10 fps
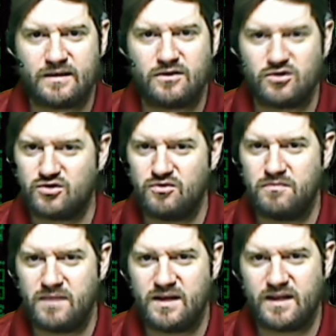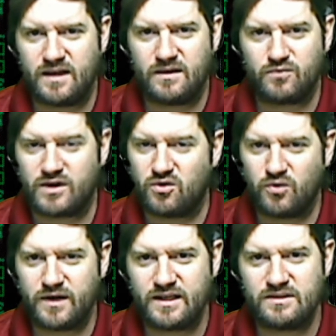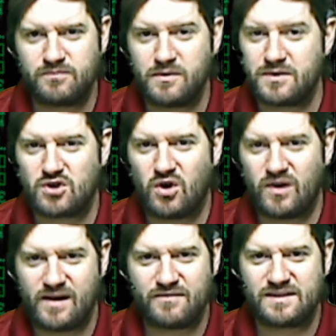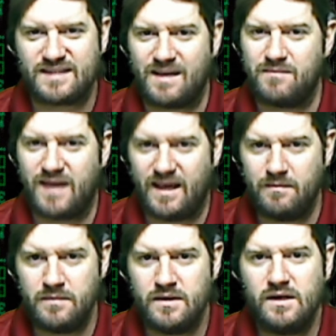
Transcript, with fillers: your Zoom meeting recordings pretty much all have the same name.